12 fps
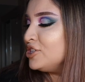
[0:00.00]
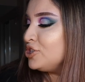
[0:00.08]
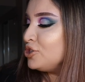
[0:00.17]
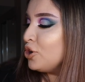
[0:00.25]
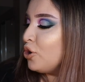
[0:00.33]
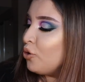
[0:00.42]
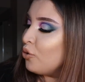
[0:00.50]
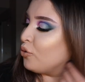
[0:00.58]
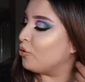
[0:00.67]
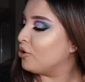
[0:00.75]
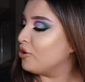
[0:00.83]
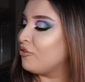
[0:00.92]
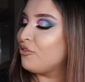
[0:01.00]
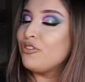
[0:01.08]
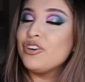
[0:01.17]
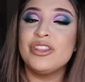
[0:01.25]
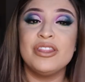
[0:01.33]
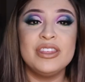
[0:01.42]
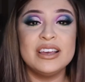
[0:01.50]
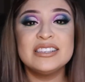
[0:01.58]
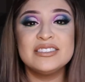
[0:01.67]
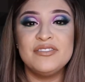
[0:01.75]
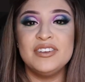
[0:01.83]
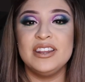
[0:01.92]
So for
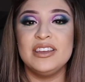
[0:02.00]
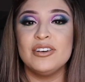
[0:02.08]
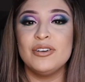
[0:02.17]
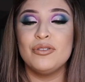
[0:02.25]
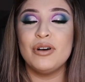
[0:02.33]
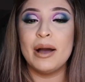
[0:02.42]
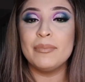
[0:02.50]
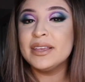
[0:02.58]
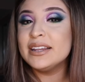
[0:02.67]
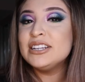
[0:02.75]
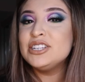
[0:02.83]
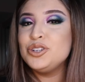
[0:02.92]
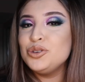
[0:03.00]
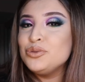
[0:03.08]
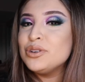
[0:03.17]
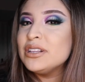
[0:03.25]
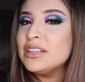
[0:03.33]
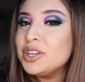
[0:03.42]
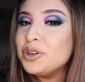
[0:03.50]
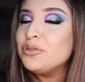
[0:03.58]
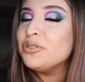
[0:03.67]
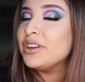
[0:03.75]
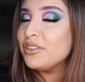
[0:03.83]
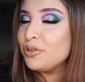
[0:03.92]
this video, I'm gonna do a
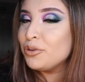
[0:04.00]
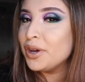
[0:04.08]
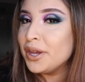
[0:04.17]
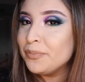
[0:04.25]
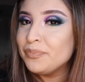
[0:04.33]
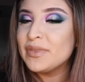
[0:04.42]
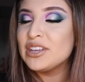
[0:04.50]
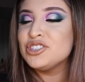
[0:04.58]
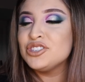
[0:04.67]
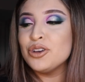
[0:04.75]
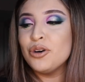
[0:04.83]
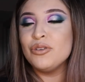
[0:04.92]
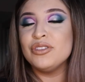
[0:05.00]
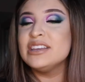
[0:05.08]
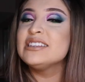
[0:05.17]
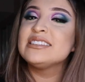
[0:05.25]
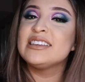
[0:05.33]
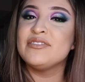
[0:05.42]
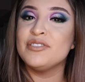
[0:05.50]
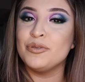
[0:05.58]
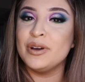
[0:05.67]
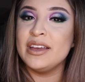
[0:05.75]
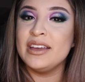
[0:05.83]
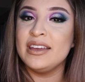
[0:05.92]
little giveaway. So this
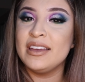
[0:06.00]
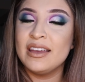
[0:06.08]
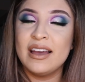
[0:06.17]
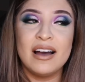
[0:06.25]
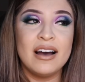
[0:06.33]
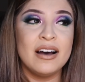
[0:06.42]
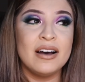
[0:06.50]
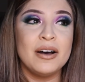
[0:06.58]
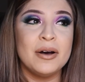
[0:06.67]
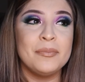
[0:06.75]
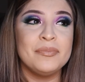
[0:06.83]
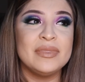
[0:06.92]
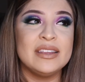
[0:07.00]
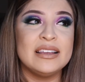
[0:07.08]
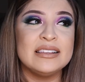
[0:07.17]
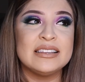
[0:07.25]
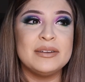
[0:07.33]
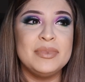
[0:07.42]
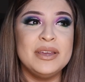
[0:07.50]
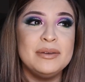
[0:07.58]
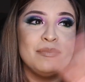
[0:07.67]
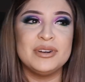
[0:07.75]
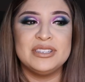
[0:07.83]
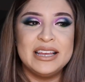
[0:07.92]
giveaway um, is gonna
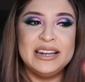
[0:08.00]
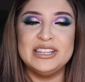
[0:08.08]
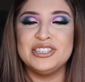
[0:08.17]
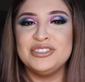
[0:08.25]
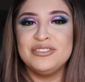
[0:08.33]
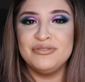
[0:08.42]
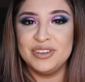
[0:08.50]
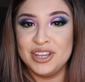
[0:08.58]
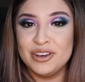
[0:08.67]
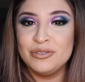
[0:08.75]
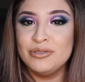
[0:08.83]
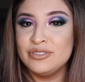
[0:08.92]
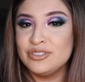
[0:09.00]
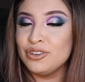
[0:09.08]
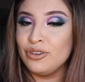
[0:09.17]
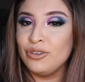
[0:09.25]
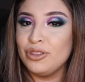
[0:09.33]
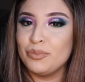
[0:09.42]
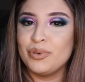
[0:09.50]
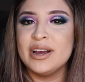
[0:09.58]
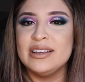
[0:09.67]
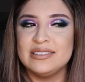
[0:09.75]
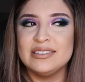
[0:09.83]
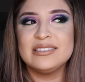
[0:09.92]
be pertaining to the video. So the
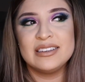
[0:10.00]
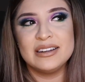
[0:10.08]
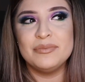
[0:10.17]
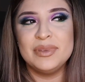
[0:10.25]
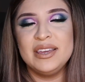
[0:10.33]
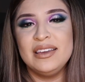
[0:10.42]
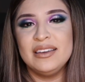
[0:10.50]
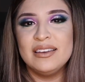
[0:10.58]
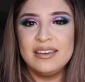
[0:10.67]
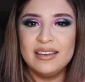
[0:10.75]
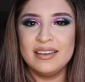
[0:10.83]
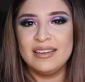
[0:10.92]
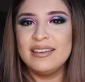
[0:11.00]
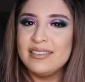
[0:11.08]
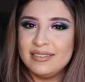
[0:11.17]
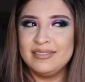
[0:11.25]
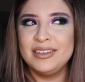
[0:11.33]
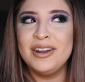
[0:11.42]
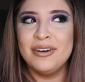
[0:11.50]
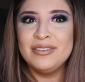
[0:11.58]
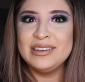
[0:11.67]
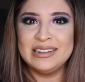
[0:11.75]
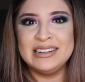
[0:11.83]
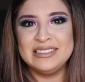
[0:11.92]
prize is gonna be you know,
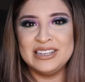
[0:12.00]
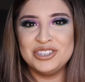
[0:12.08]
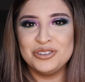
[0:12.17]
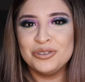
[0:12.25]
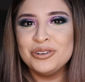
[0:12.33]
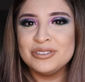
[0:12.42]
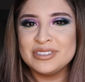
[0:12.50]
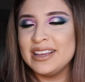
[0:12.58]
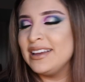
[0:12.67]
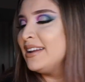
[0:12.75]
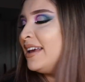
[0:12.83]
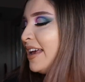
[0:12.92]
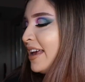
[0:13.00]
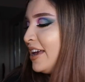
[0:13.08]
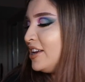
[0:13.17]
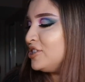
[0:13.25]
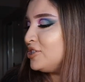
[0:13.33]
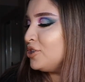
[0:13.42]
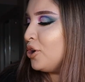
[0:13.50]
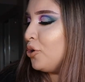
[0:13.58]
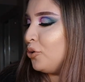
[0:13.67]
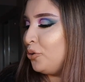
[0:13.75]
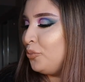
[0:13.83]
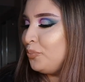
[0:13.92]
an essential oil set.
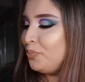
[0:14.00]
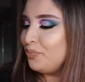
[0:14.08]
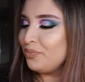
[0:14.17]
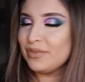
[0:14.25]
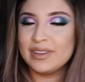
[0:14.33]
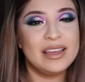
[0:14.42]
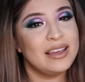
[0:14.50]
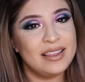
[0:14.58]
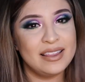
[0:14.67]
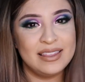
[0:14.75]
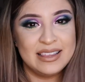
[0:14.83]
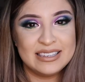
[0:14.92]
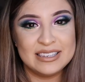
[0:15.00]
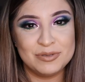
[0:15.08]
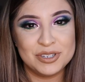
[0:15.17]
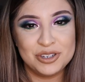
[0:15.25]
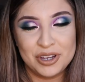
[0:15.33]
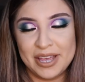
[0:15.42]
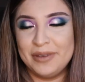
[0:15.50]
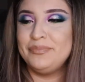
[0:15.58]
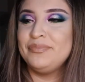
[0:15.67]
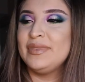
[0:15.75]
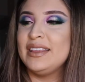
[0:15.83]
So this is what you'll get.